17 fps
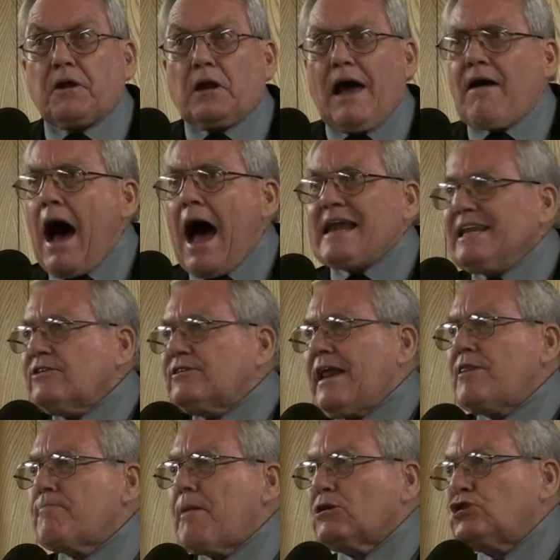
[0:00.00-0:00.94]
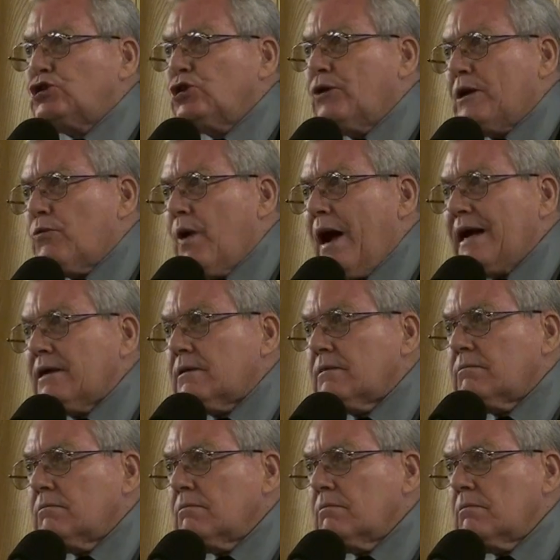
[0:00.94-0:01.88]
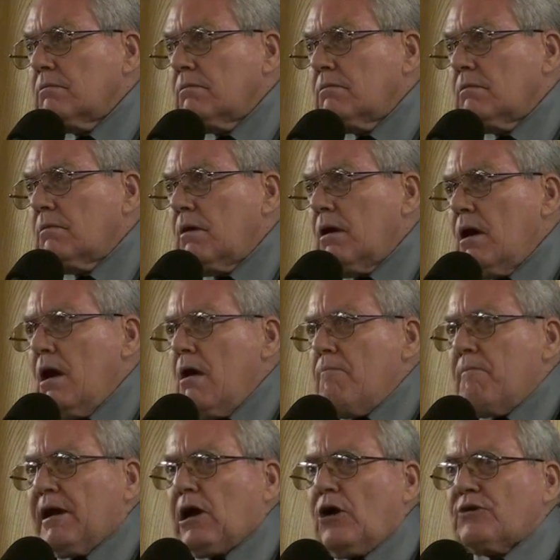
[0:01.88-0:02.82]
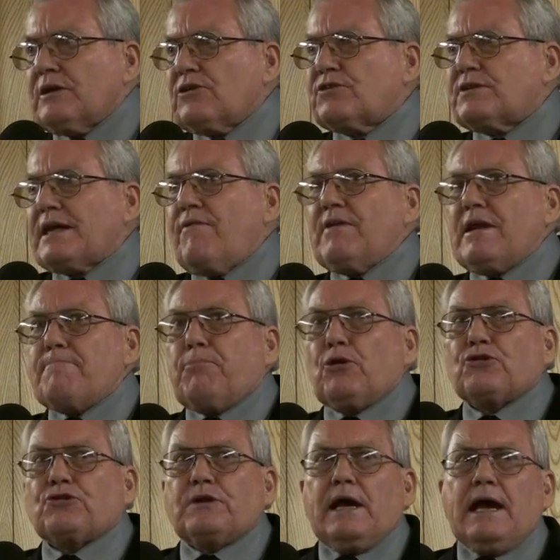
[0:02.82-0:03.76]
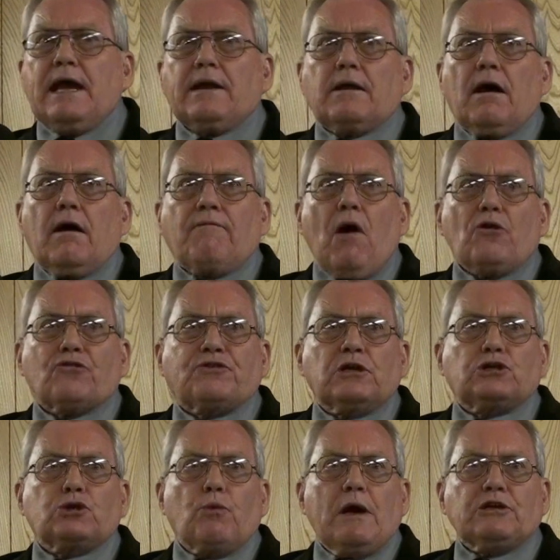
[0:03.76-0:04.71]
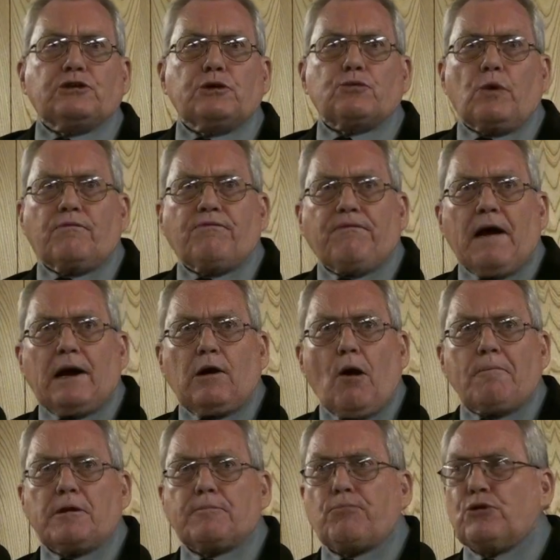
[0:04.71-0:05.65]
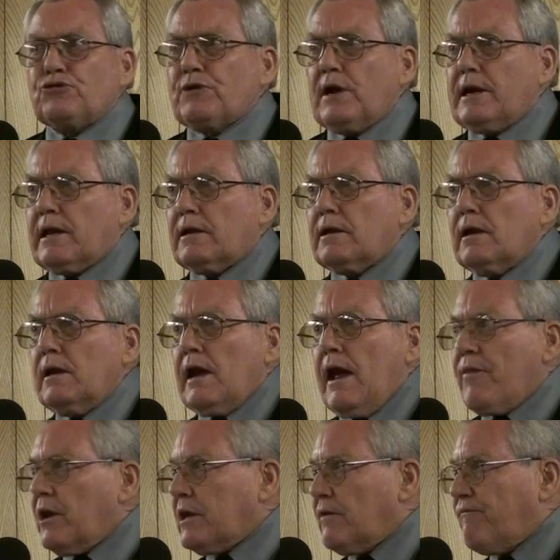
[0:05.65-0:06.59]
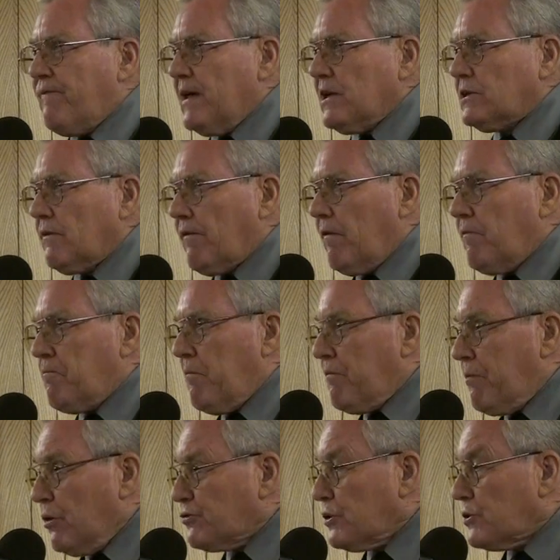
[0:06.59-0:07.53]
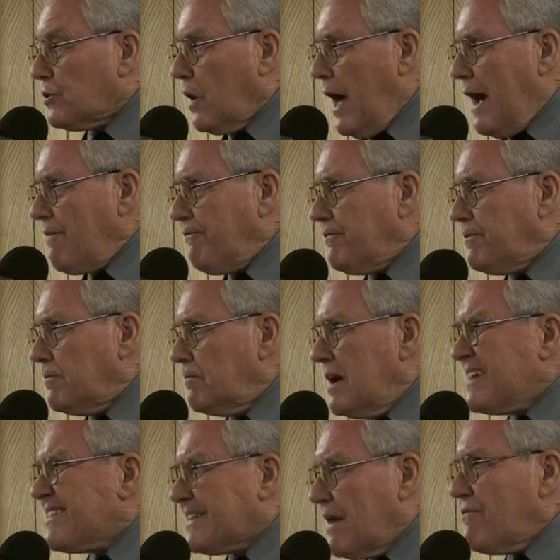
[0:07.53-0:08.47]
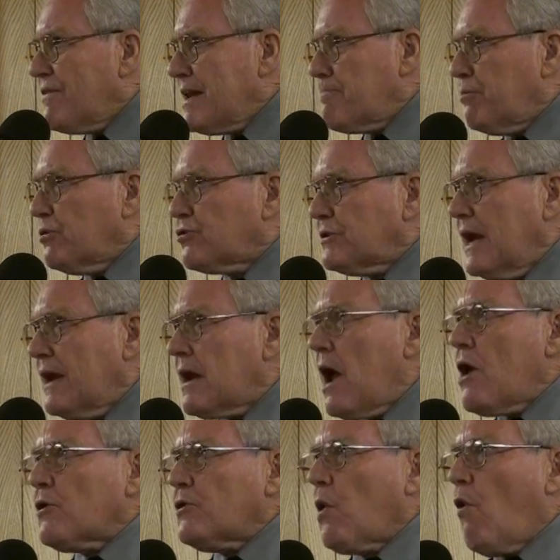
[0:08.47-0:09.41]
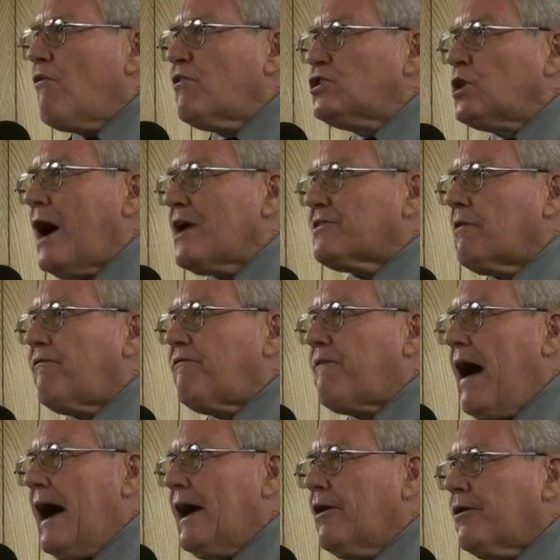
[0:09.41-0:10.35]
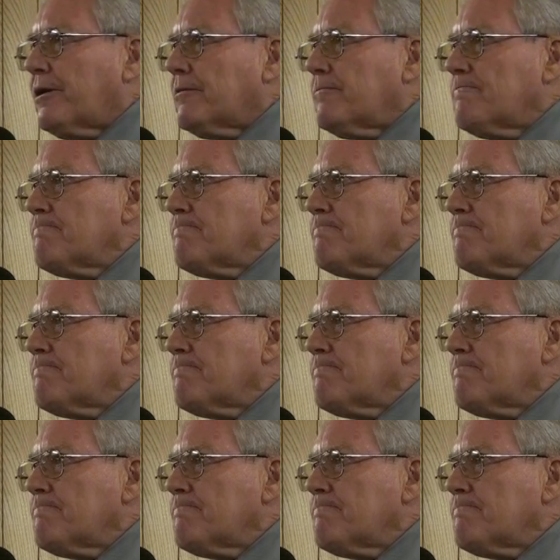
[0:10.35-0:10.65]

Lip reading: the life. I didn't say anything about shooting, right? Because in 70% of all situations where a firearm is presented in the defense of a person's life, 70% no shots are fired.